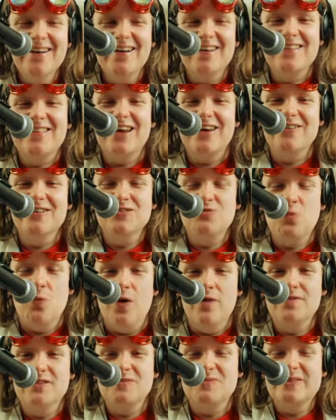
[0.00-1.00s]
There is
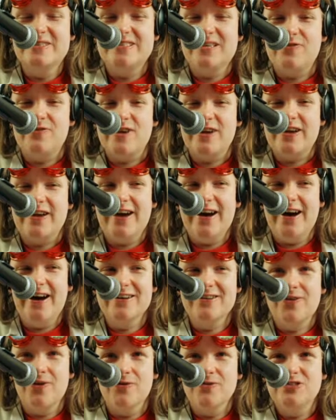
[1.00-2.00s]
one specific
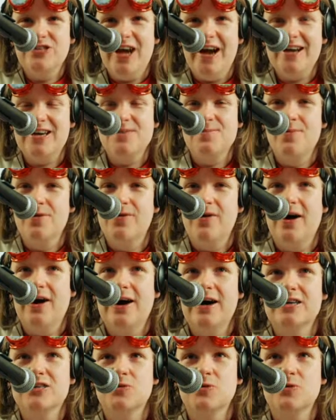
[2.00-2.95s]
card called Jagged Barrage,